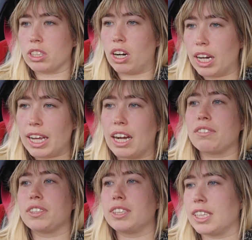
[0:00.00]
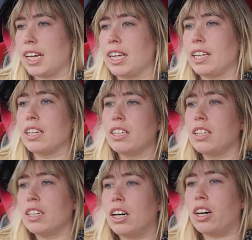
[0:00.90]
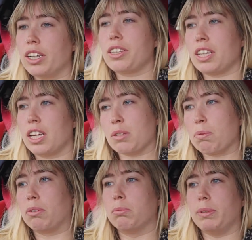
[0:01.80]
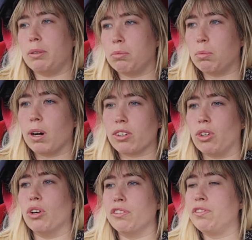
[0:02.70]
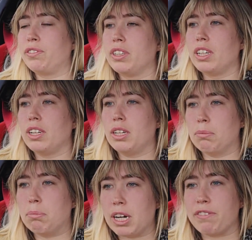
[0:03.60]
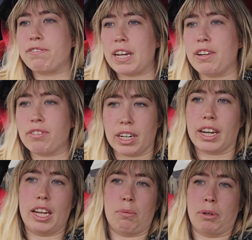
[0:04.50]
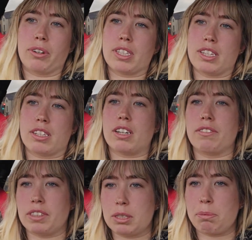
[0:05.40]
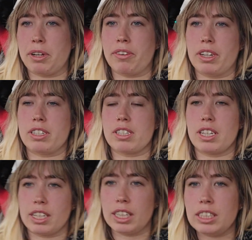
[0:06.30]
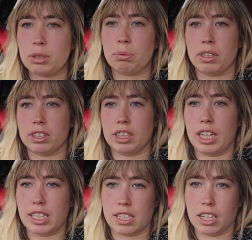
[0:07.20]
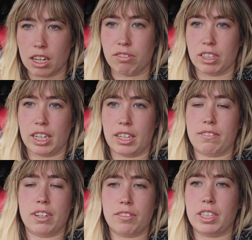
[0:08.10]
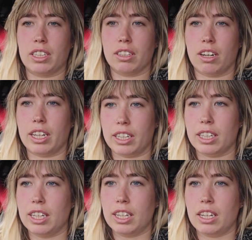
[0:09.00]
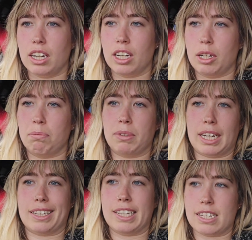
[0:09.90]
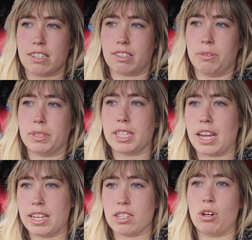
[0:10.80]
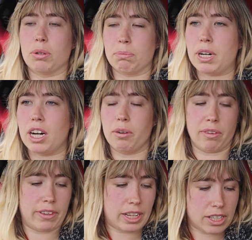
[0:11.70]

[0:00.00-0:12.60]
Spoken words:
I have to say, I think it's probably one of my favourite gearboxes that I've experienced. The Elise one is lovely and light, and this I would say is on par with it.